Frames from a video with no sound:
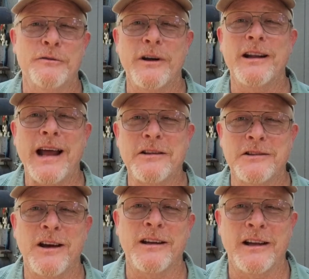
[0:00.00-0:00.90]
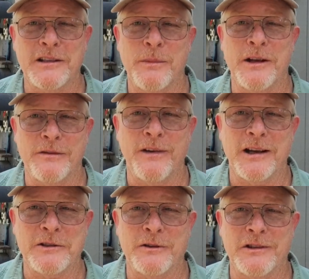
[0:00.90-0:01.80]
Run it outside like the
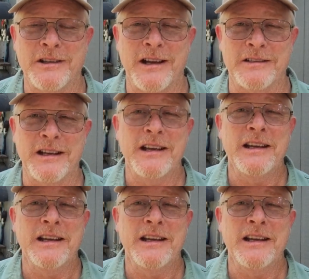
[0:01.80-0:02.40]
manufacturer says.